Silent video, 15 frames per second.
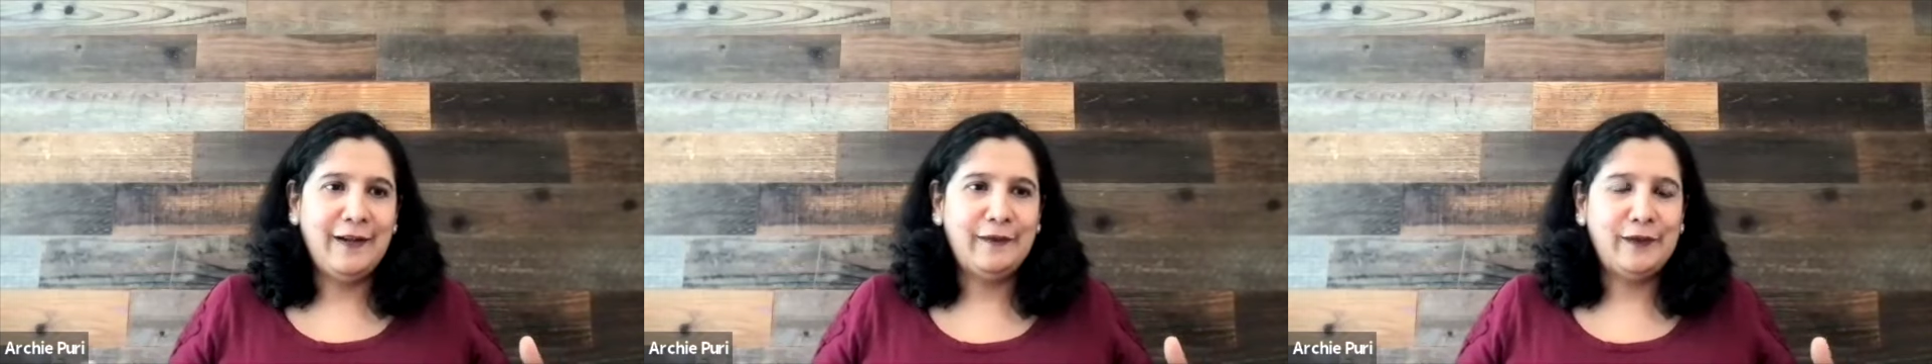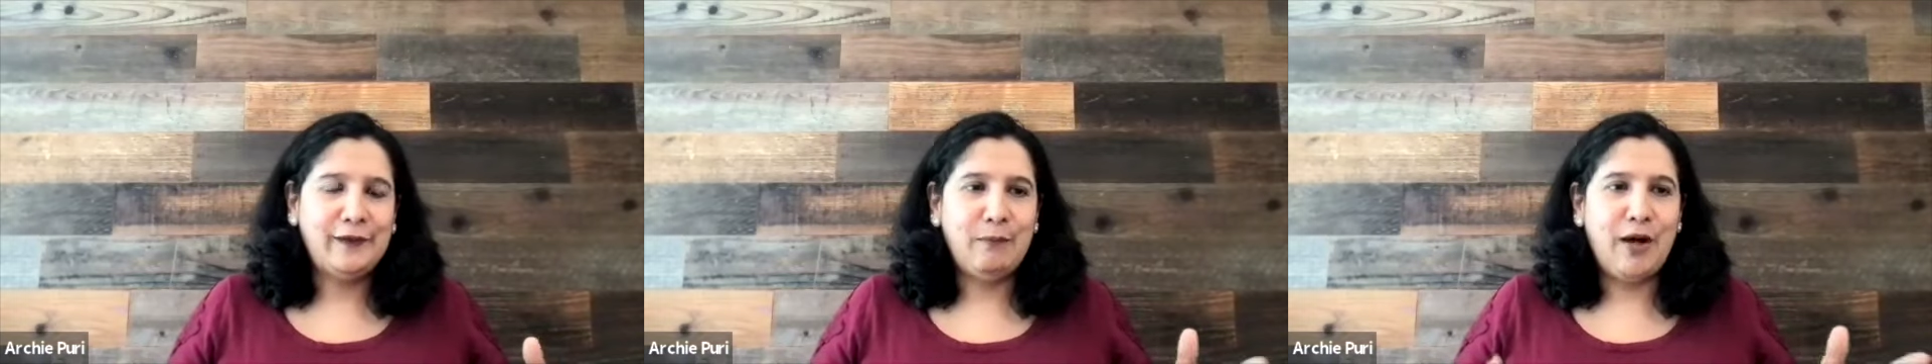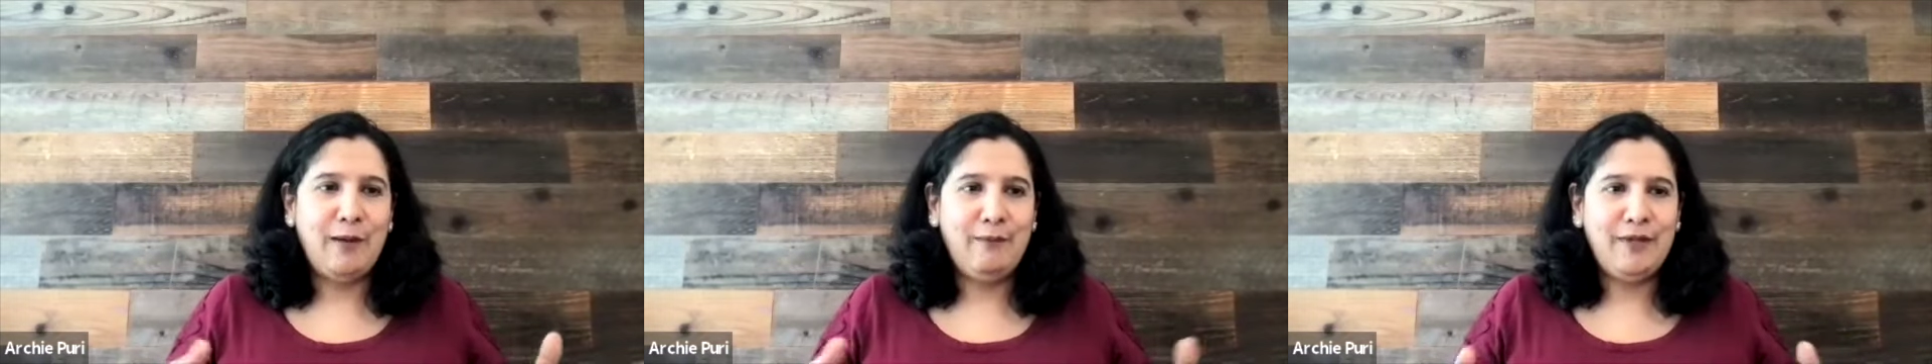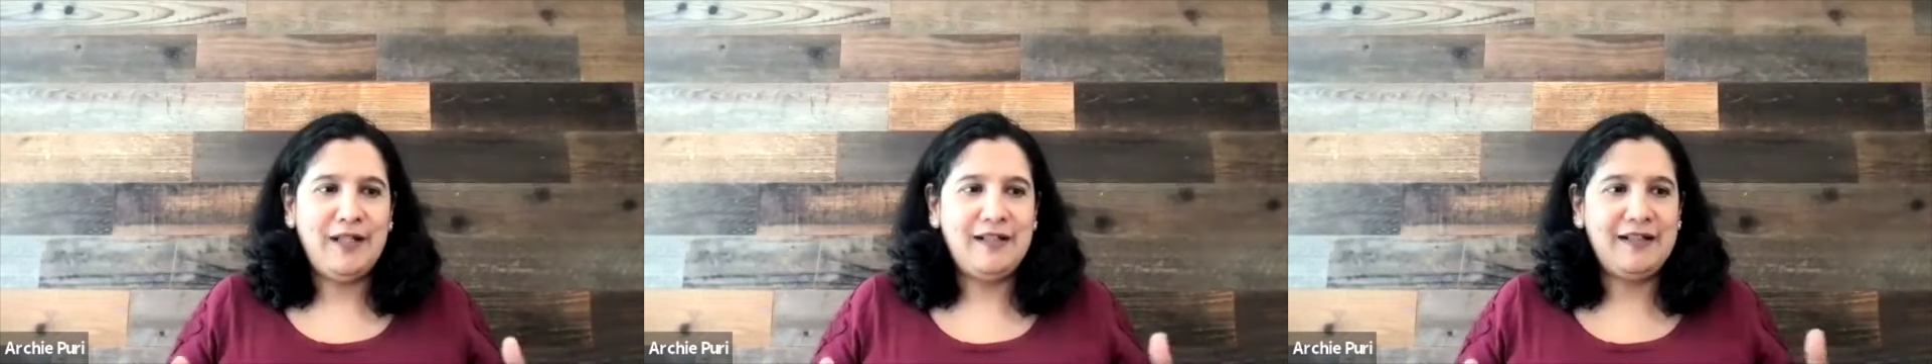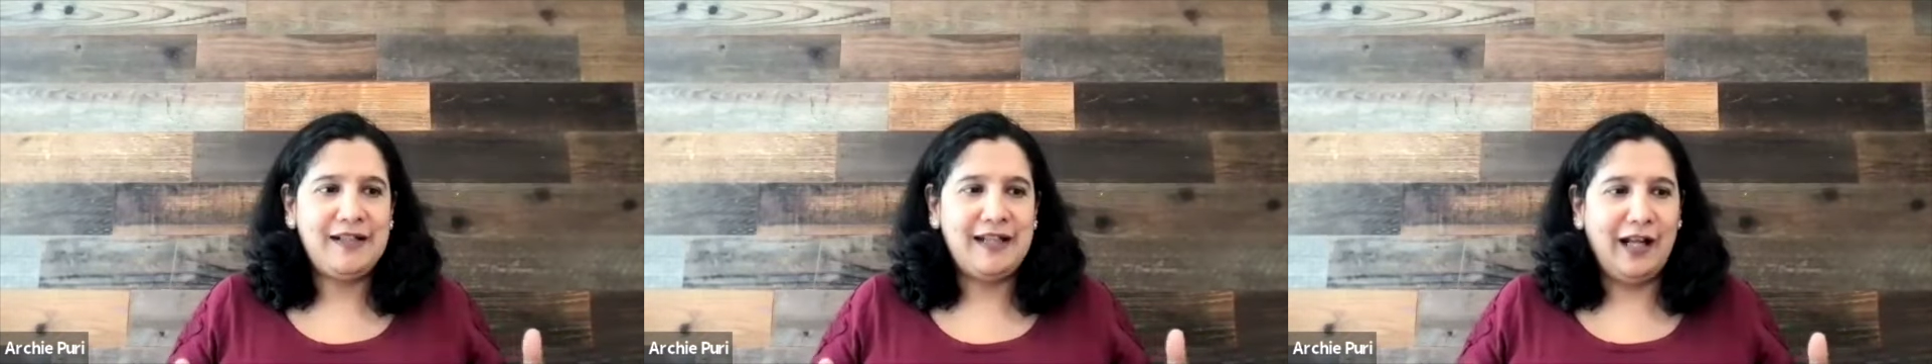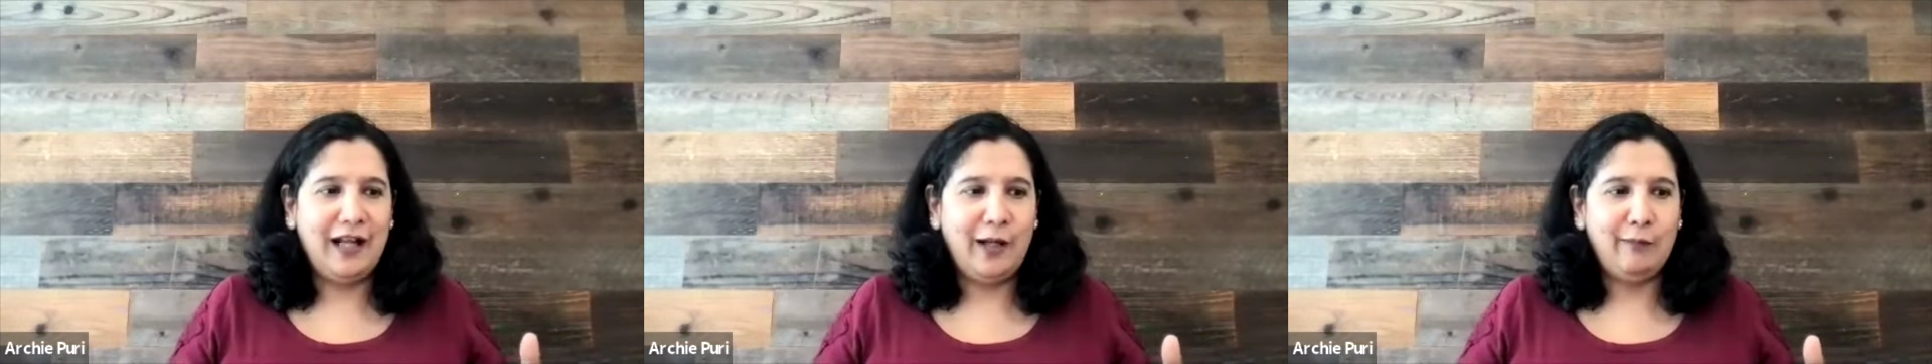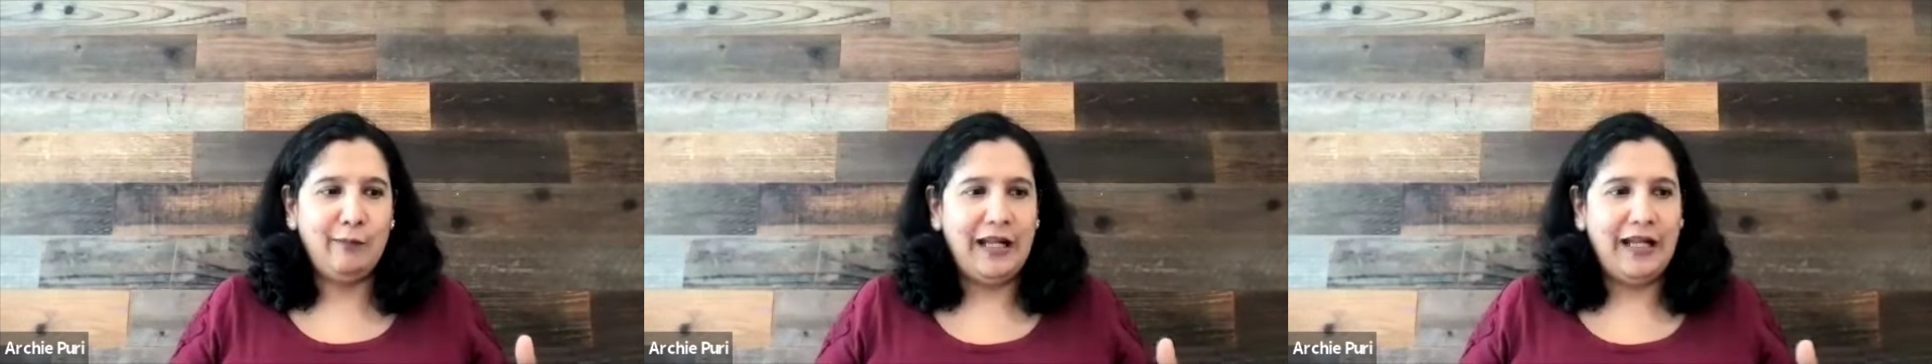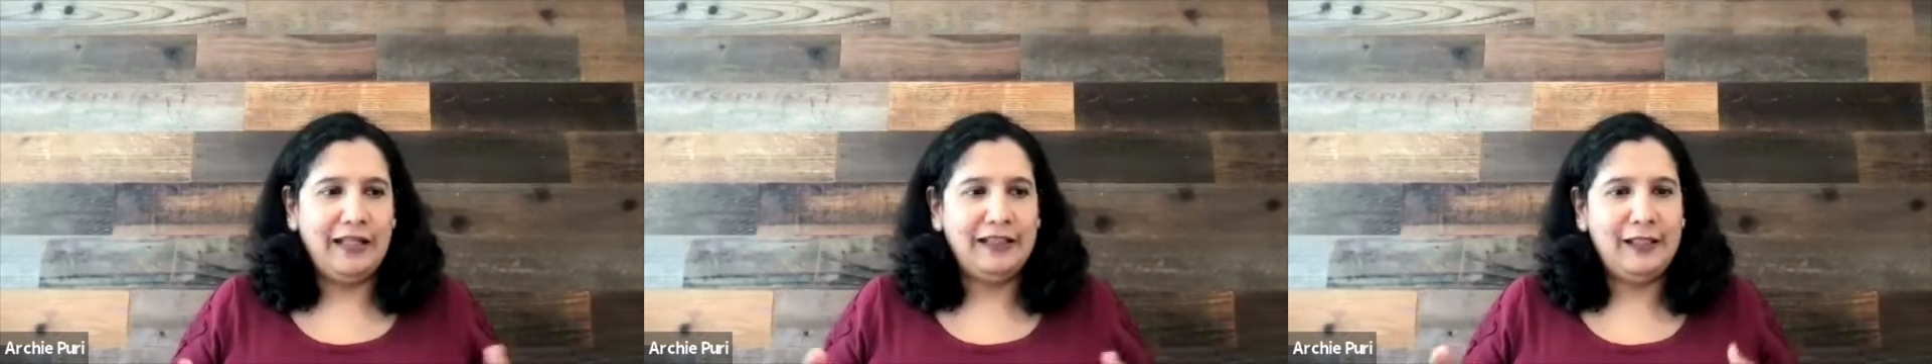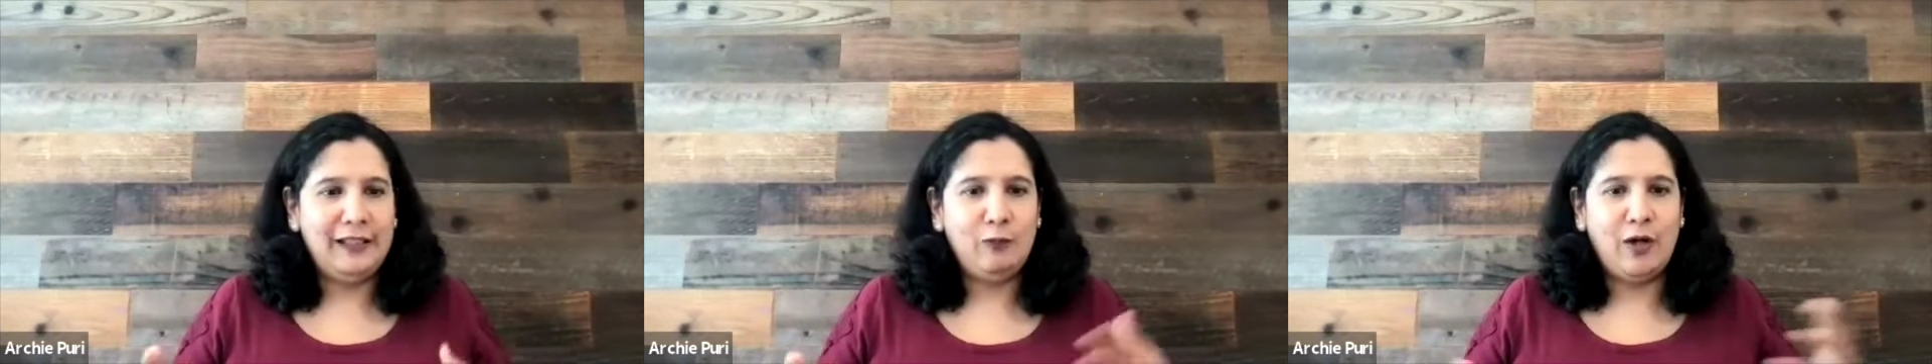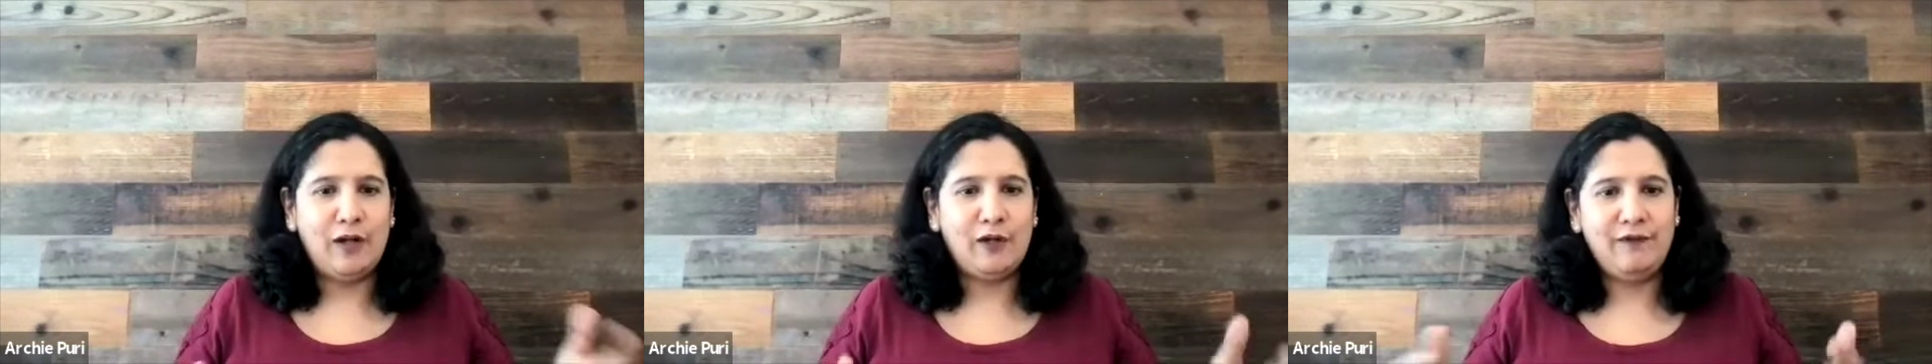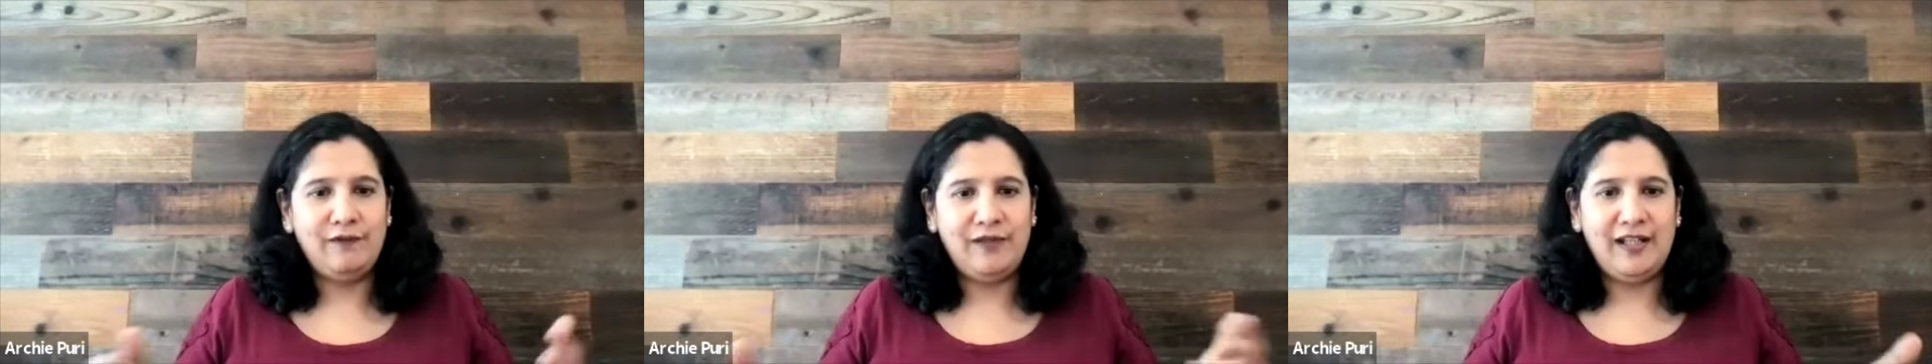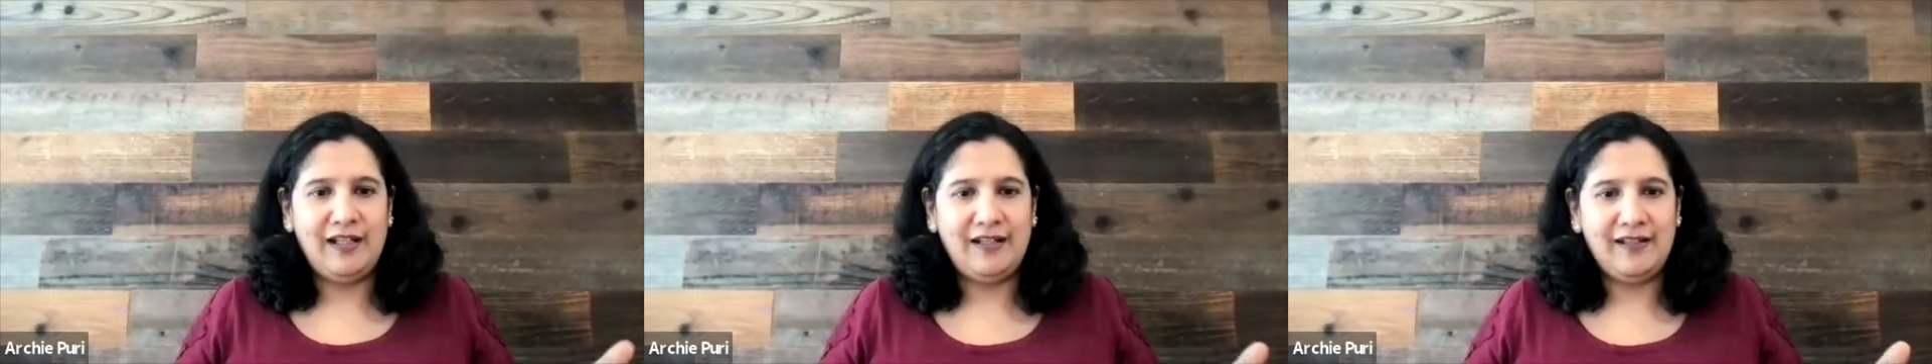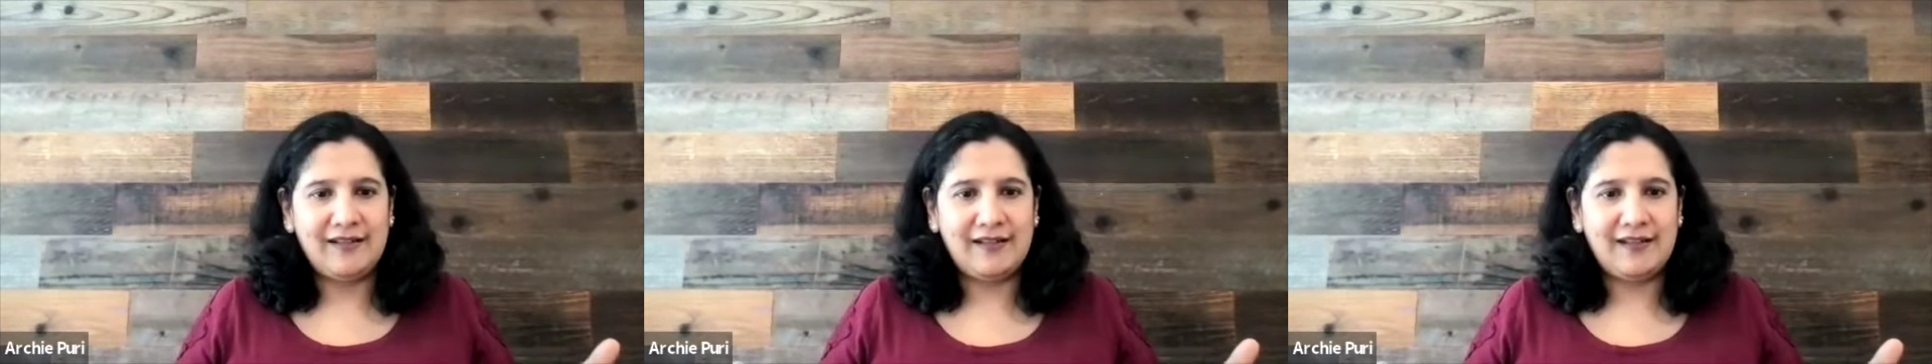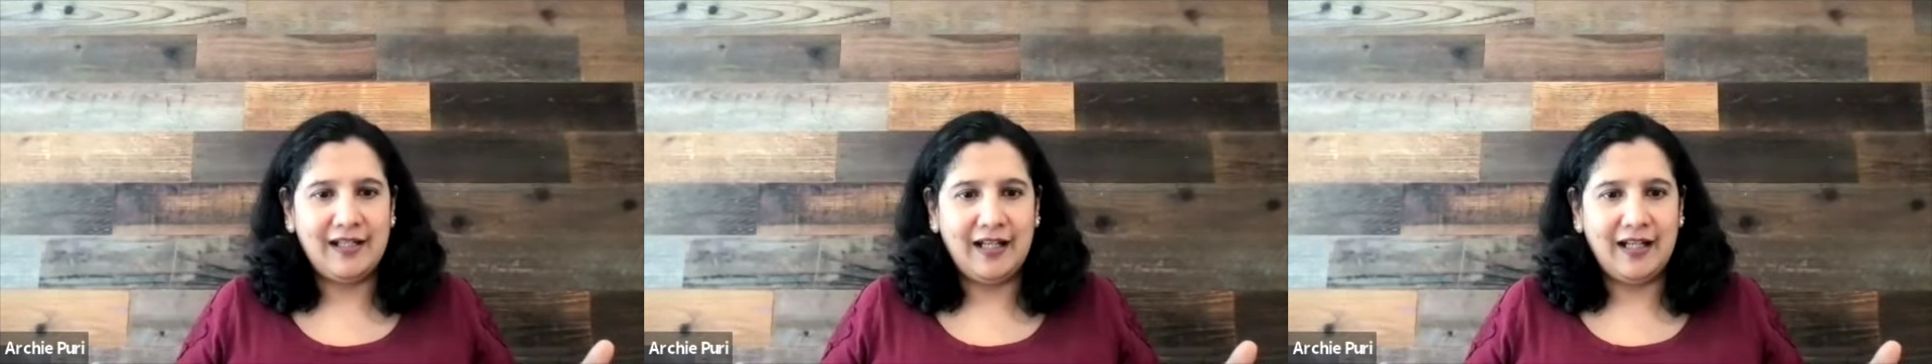The moment any one of these